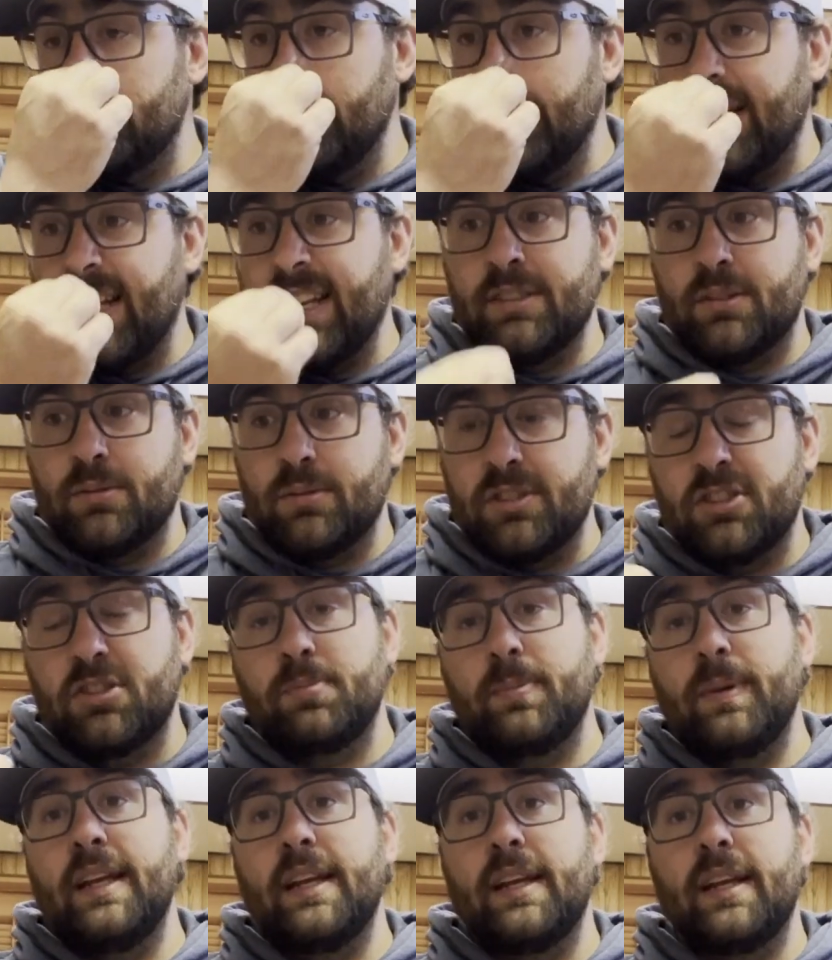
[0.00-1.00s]
week as we
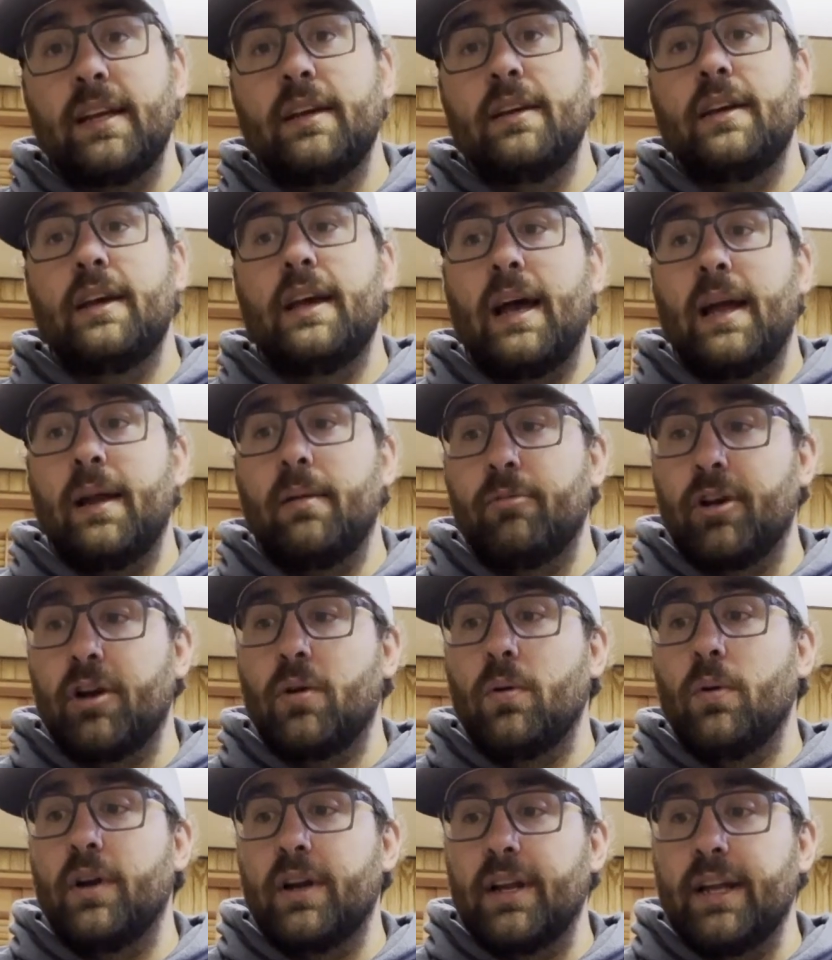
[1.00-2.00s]
speak. I'm
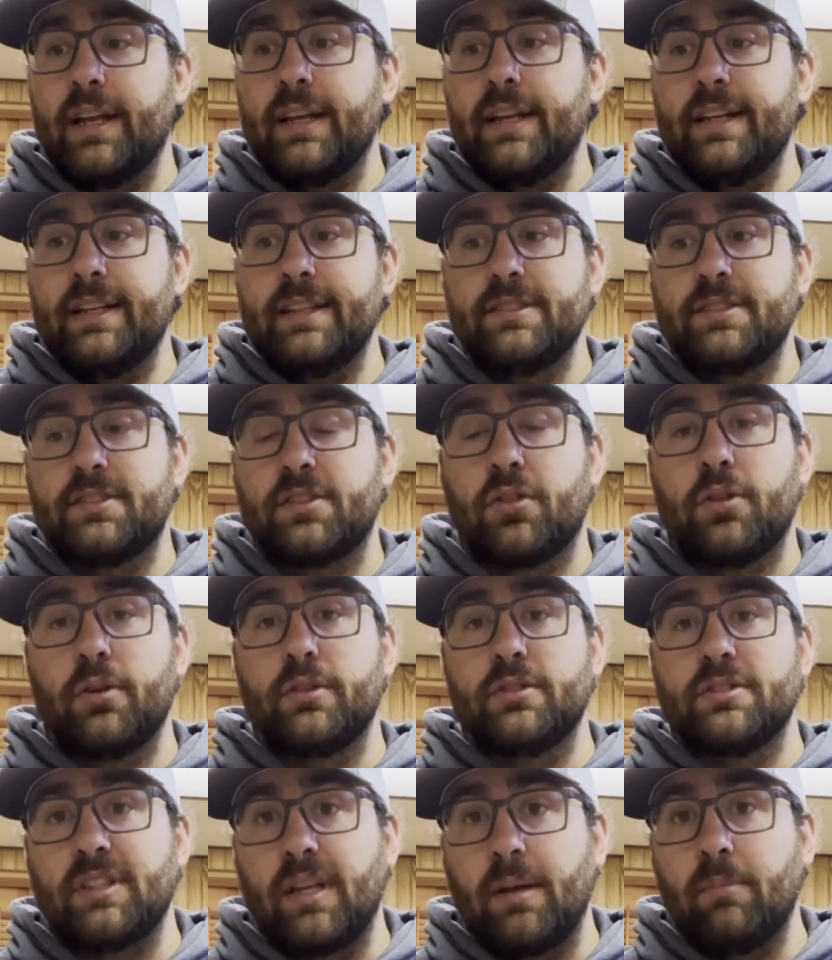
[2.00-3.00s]
recording it is
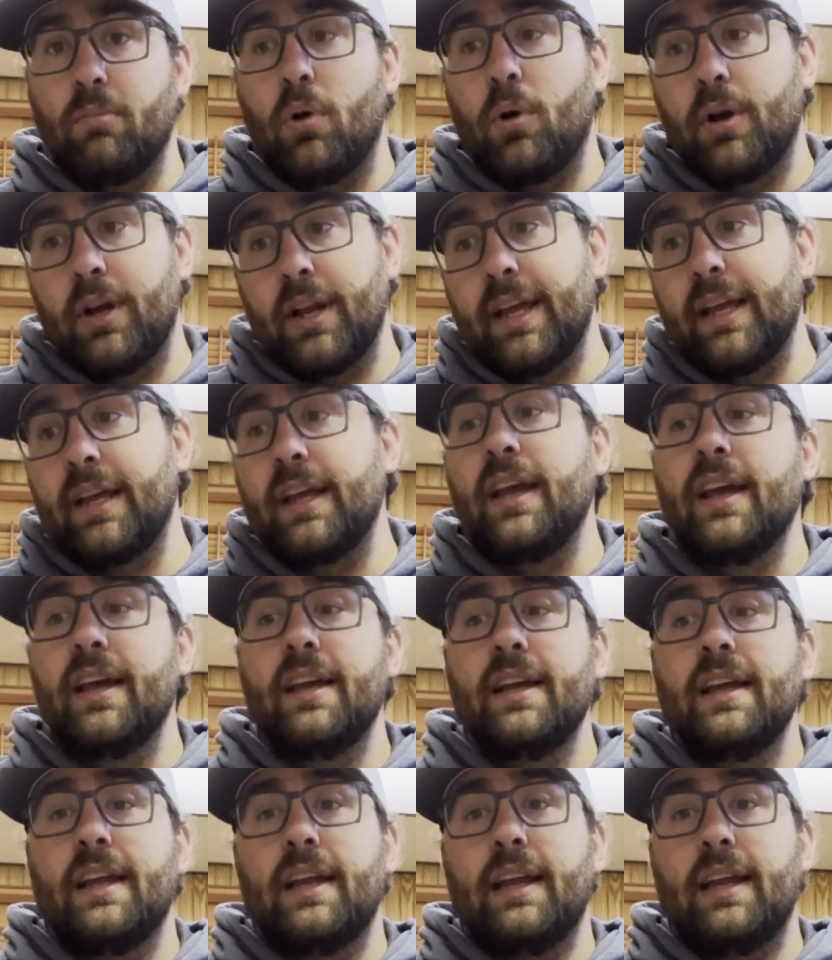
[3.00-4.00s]
Thursday morning
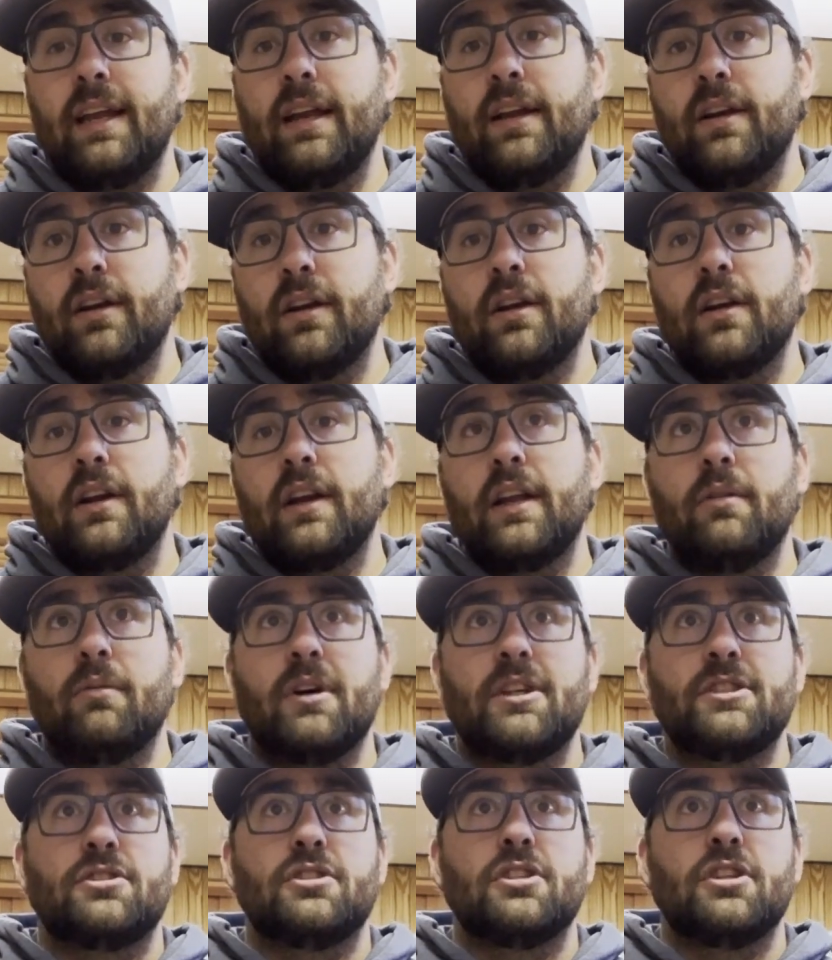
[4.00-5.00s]
here in
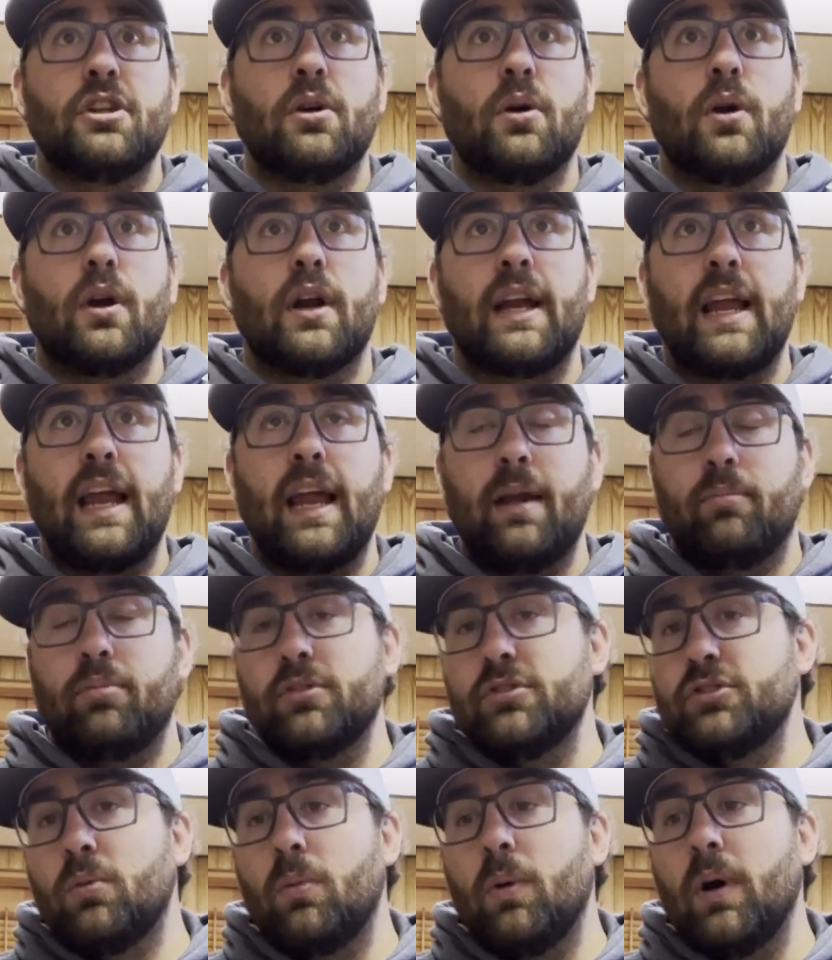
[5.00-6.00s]
Western New York, April
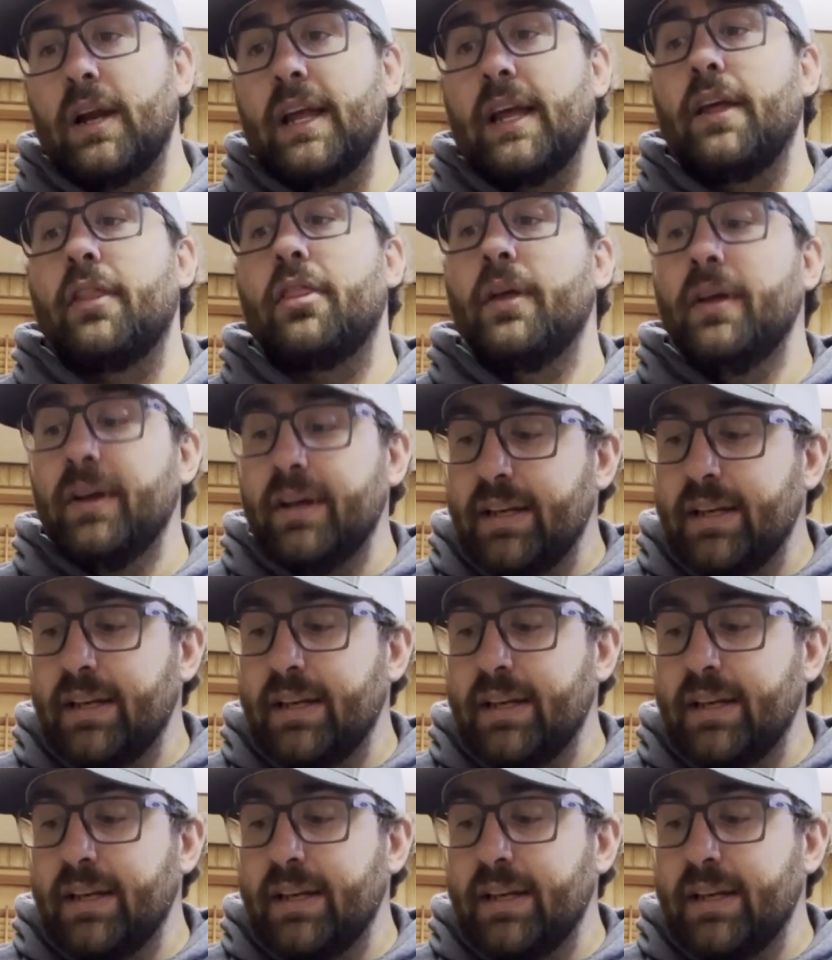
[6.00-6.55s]
20th.